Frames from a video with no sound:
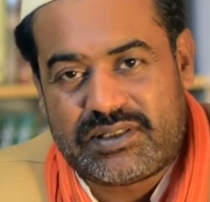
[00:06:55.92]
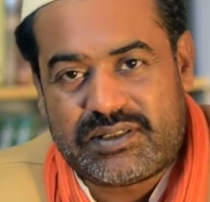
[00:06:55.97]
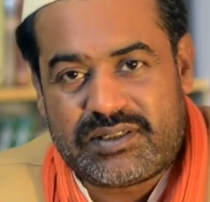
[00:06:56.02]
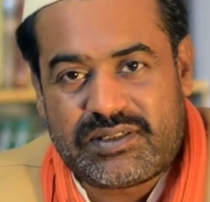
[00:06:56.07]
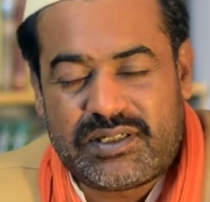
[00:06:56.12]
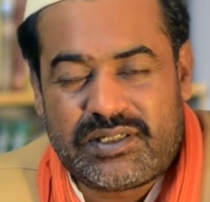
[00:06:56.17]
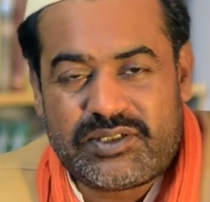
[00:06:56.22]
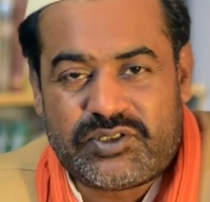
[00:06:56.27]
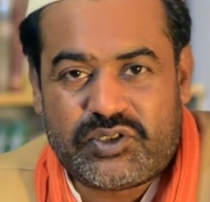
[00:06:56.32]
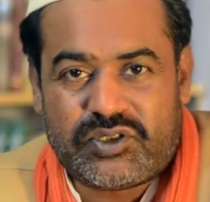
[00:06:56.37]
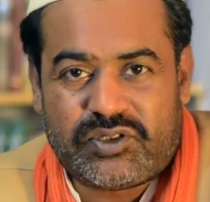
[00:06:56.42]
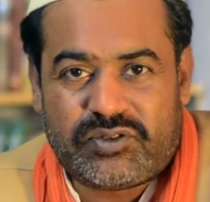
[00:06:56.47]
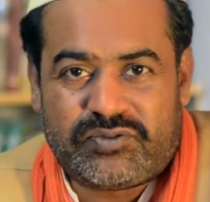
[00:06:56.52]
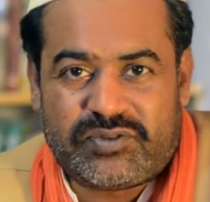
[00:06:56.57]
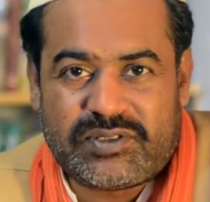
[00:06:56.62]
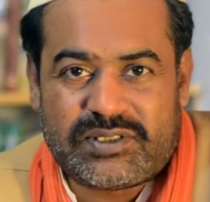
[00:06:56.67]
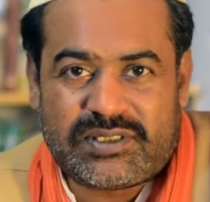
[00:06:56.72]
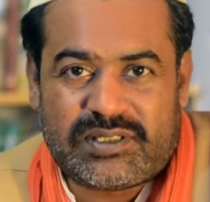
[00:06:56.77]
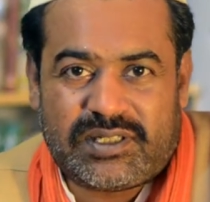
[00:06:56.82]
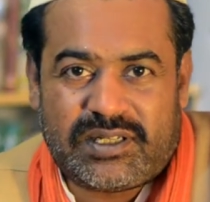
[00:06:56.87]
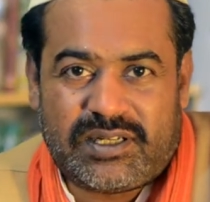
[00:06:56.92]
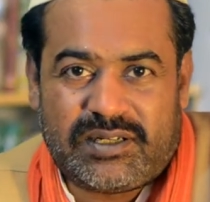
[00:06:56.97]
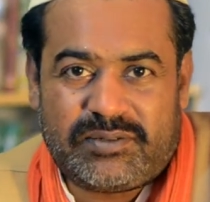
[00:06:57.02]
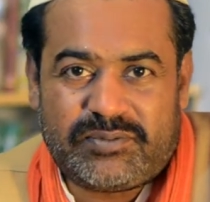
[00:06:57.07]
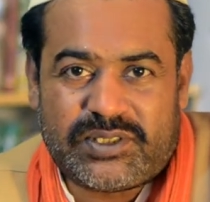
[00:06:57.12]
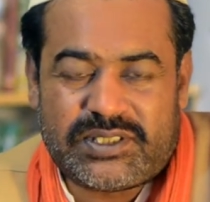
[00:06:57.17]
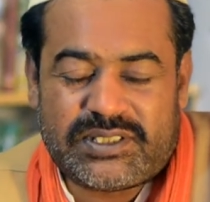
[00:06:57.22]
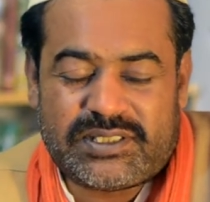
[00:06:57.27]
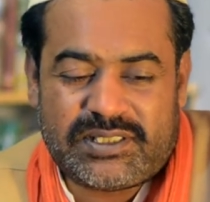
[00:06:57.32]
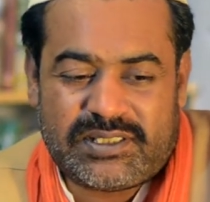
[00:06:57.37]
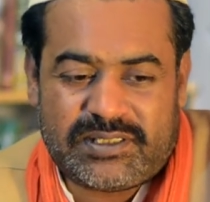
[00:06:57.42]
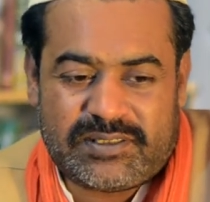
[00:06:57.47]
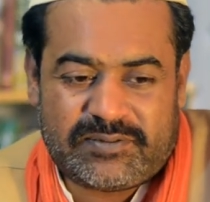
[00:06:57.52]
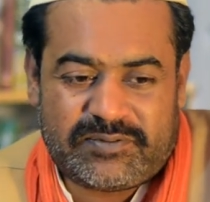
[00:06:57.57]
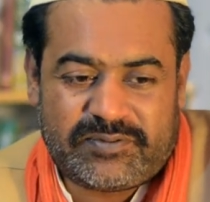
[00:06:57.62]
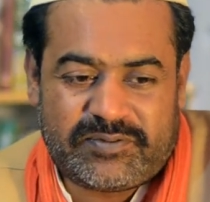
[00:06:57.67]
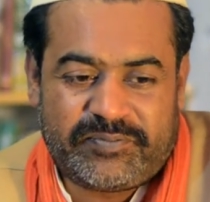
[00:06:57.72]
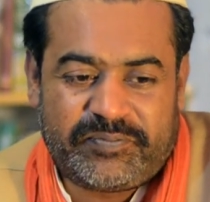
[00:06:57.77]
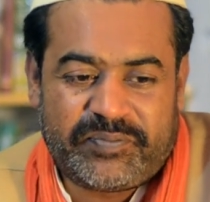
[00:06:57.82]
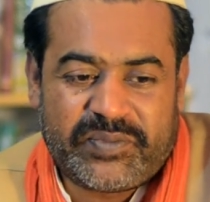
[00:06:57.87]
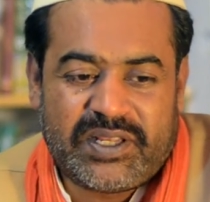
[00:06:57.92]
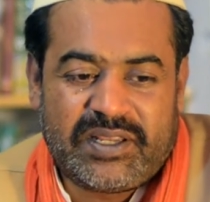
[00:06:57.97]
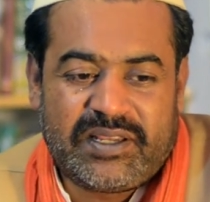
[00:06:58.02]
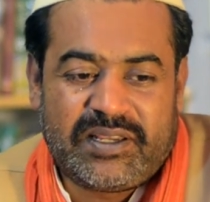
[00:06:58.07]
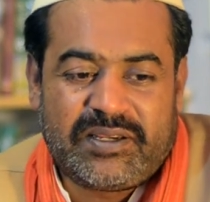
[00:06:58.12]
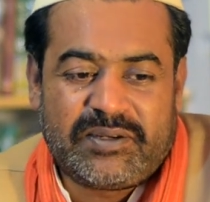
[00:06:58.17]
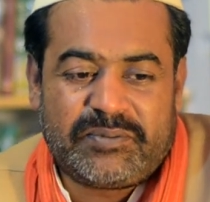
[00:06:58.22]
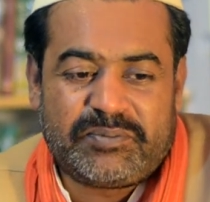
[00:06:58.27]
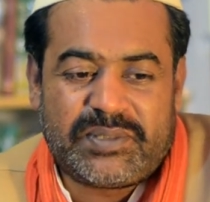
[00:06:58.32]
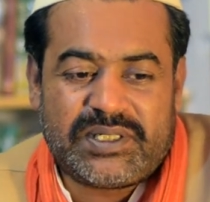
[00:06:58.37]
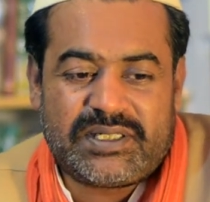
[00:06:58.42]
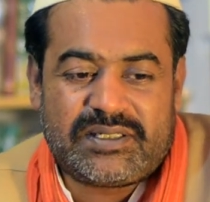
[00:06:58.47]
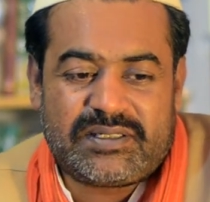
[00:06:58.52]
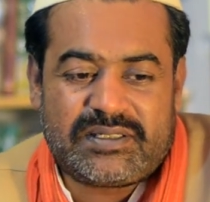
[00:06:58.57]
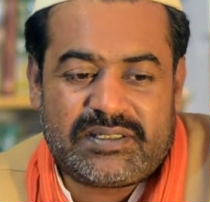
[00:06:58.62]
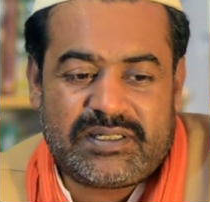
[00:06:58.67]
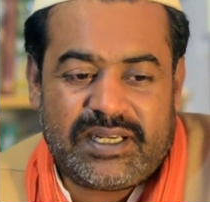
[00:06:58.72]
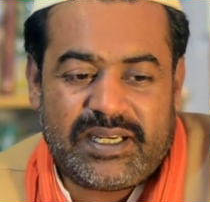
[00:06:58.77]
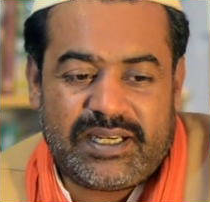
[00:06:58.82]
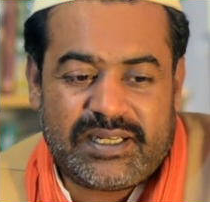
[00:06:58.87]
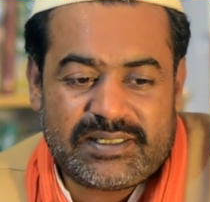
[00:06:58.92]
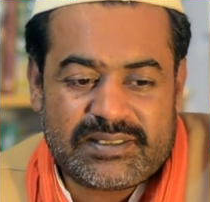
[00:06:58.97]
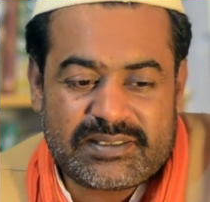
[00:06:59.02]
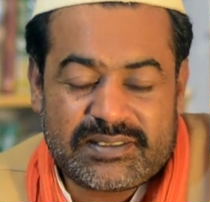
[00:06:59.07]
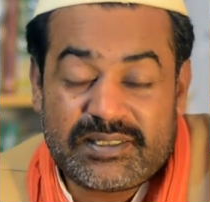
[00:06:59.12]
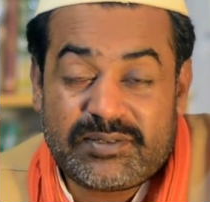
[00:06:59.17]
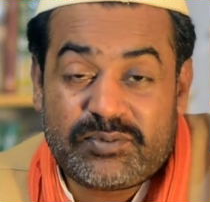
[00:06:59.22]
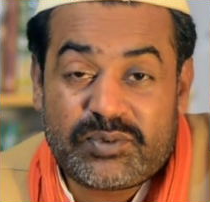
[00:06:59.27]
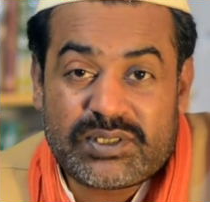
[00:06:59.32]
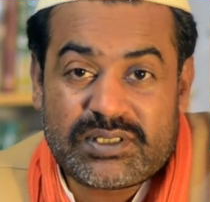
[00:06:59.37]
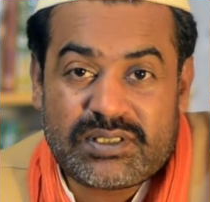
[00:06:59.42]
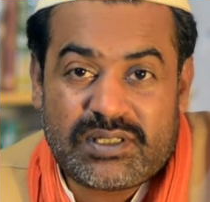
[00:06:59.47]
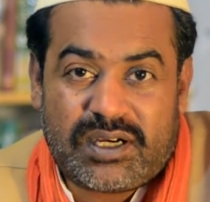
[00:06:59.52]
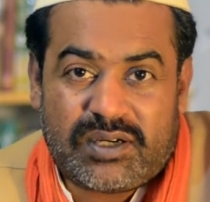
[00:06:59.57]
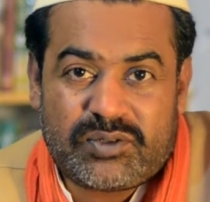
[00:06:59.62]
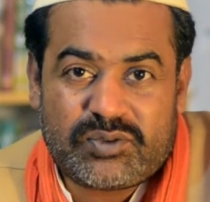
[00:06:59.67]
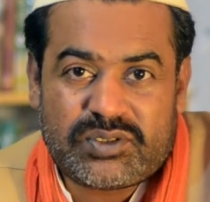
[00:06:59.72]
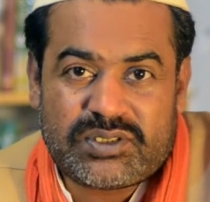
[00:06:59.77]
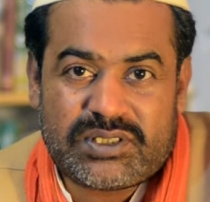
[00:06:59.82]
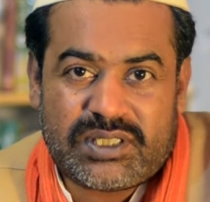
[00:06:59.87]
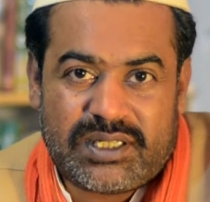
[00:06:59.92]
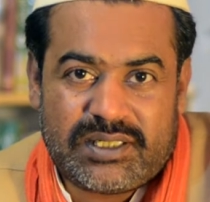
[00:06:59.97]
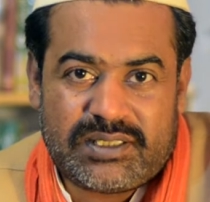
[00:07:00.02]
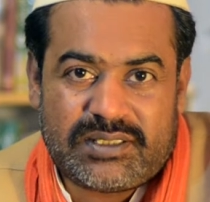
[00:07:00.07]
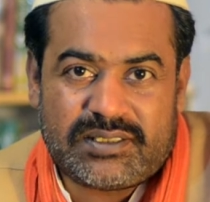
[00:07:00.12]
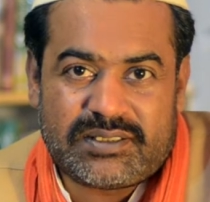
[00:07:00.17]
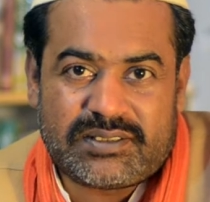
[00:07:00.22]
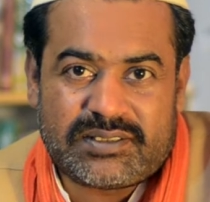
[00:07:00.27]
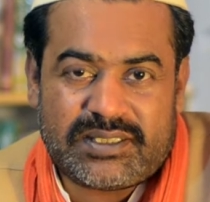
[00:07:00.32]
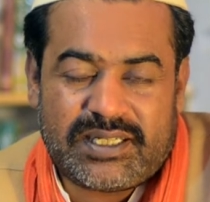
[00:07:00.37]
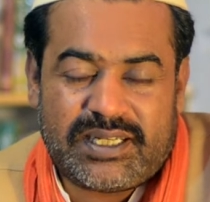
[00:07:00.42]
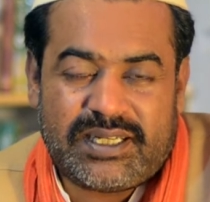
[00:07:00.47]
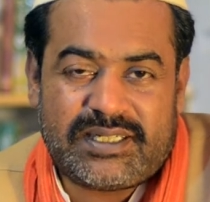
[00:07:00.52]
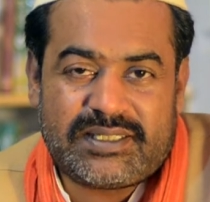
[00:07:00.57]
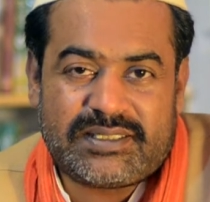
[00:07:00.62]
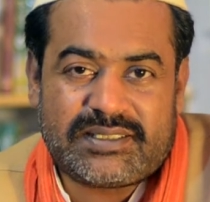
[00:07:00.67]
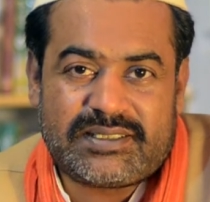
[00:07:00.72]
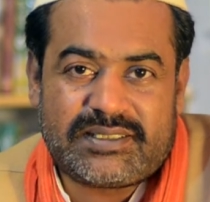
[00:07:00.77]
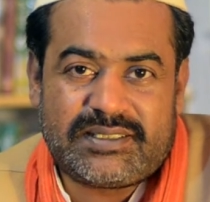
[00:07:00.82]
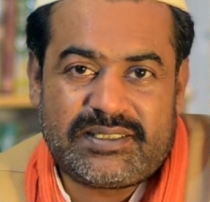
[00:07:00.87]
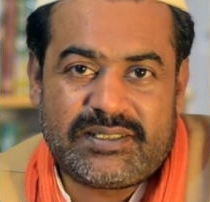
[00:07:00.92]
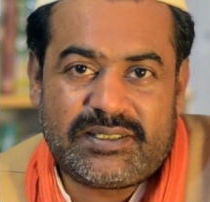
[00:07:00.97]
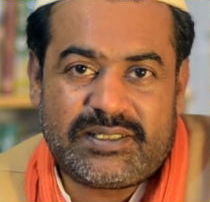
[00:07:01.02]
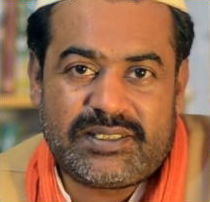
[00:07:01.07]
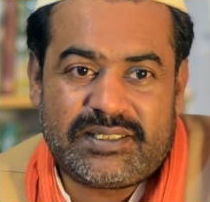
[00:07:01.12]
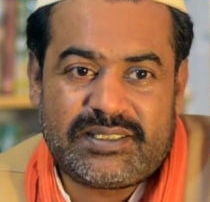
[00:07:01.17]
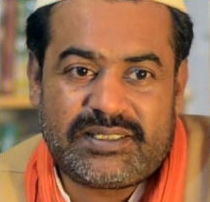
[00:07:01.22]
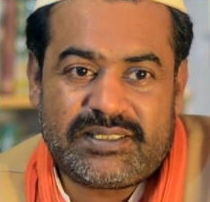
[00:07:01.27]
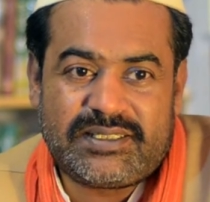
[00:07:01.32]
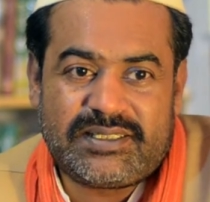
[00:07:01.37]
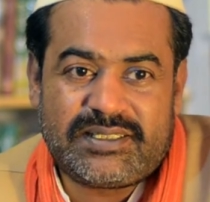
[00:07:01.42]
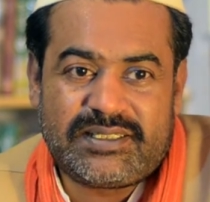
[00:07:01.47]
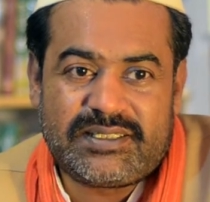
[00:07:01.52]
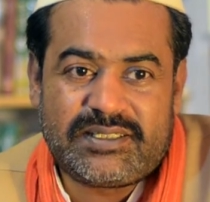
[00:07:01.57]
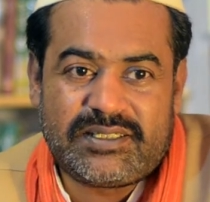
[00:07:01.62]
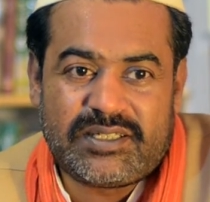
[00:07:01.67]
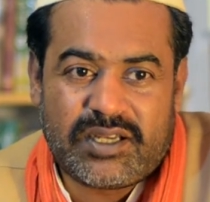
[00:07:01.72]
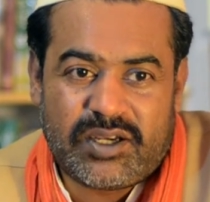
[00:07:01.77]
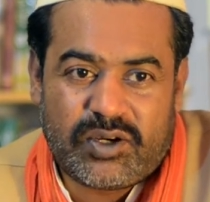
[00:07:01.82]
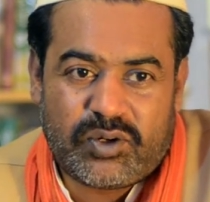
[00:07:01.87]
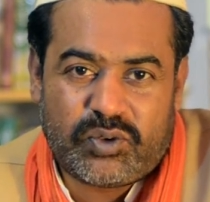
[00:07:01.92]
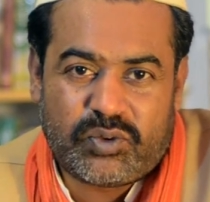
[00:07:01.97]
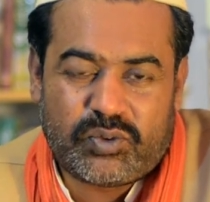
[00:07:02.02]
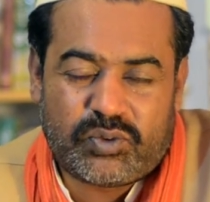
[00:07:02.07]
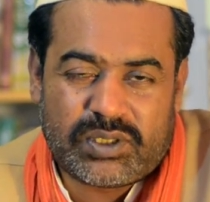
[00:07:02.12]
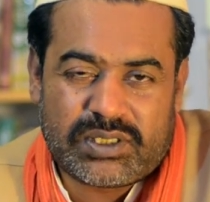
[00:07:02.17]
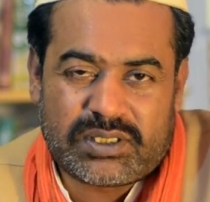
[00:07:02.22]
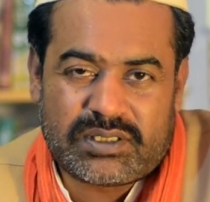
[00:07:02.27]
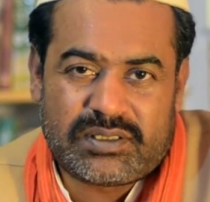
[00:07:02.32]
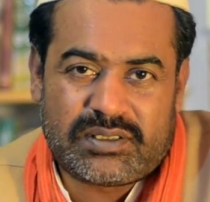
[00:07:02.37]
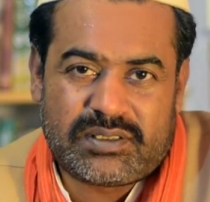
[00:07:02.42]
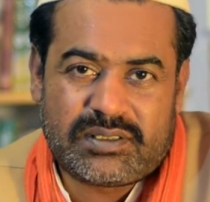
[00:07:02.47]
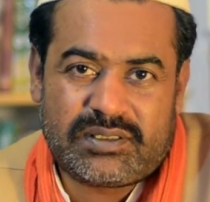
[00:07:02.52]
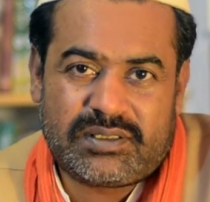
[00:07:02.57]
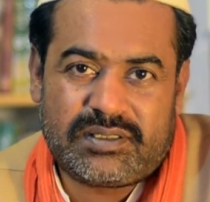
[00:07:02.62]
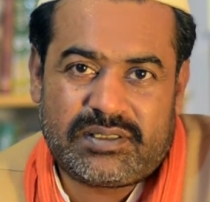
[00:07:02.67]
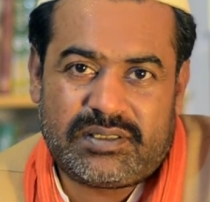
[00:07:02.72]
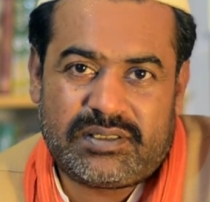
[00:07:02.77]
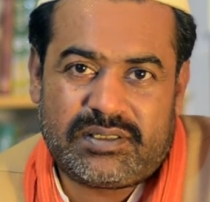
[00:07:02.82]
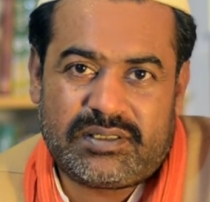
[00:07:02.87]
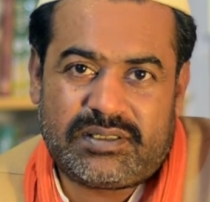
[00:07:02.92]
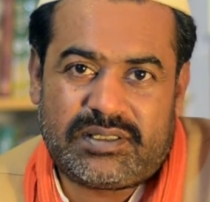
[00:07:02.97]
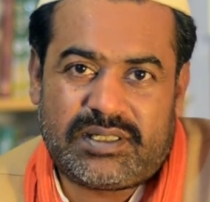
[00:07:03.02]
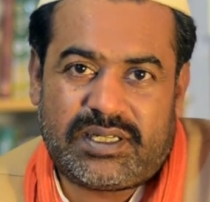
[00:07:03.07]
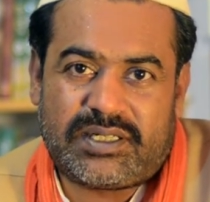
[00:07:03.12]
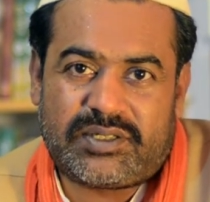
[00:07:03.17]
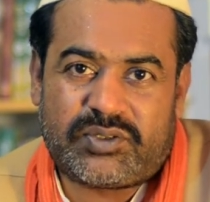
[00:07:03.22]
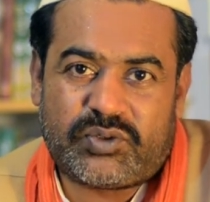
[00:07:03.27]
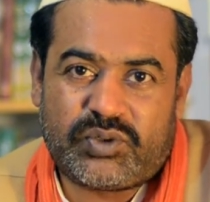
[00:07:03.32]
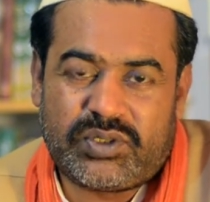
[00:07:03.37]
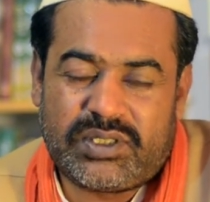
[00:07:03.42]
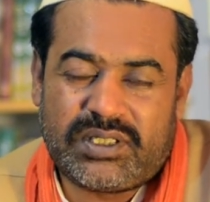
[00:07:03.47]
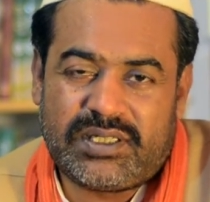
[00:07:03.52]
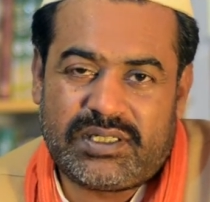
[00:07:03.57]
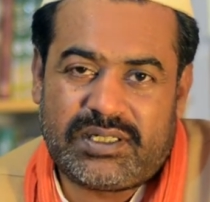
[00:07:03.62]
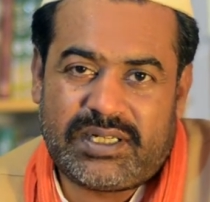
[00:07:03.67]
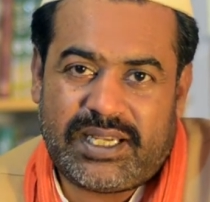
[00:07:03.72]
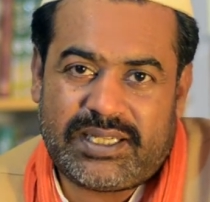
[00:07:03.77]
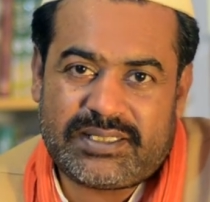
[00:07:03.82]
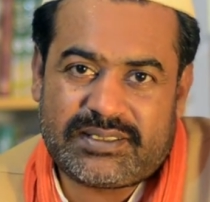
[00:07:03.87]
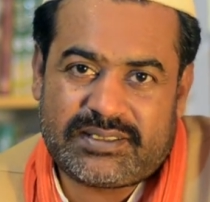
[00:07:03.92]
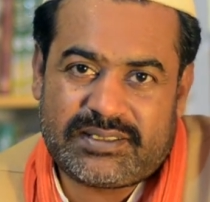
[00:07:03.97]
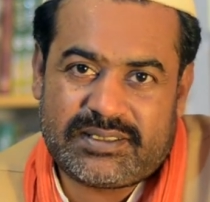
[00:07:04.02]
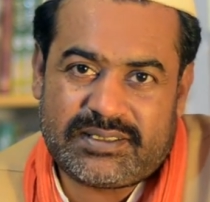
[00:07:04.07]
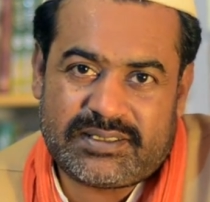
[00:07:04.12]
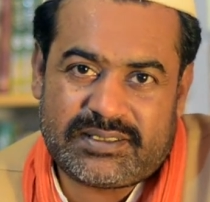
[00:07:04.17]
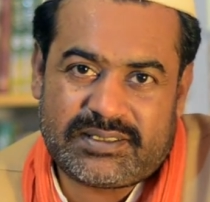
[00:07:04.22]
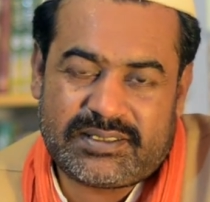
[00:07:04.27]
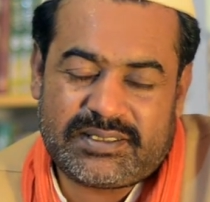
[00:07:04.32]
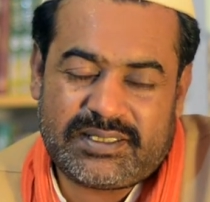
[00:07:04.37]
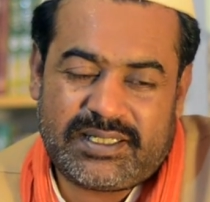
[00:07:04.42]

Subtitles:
religion of Islam itself. But as they were the outsiders, as they didn't know what that real essence